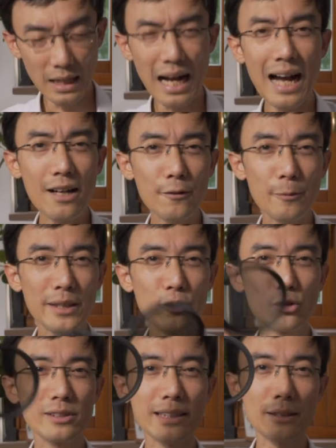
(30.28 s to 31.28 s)
I have been
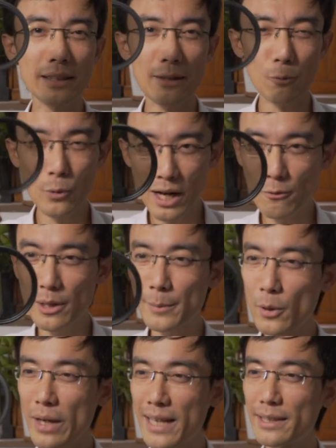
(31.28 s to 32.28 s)
using
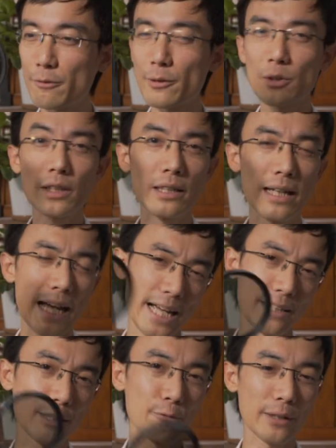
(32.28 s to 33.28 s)
variable ND filter,
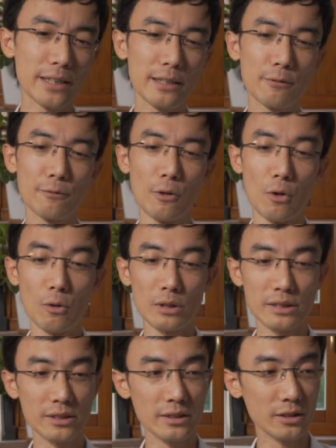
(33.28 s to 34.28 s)
ND fader for
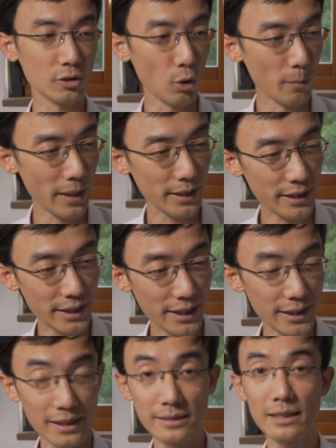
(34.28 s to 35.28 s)
so many
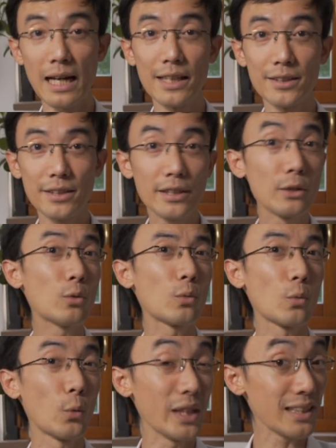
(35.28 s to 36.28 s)
years until
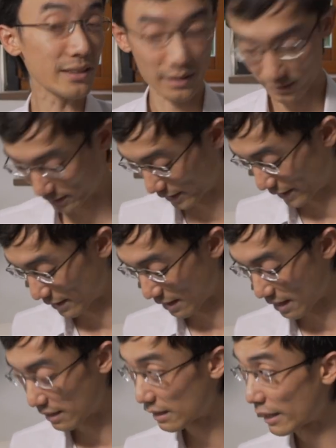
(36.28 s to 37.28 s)
recently
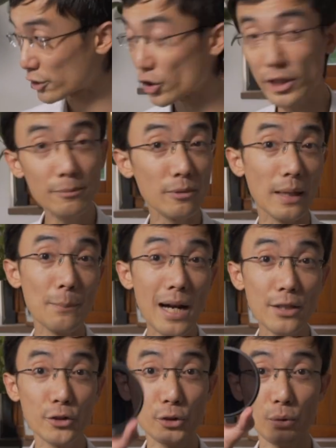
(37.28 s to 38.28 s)
I changed my
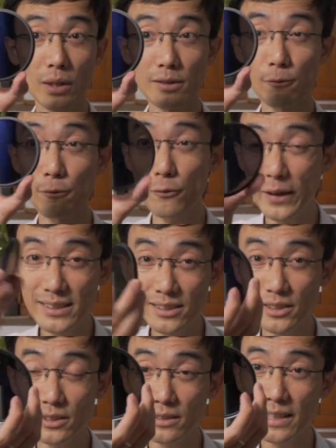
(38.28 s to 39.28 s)
mind to a fixed
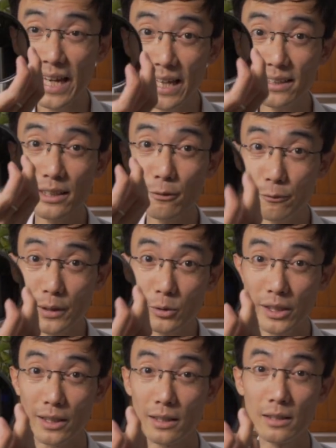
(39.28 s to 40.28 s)
ND
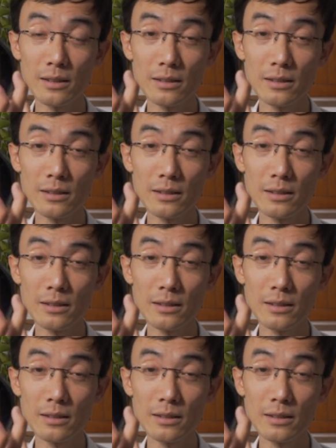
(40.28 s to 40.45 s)
filter.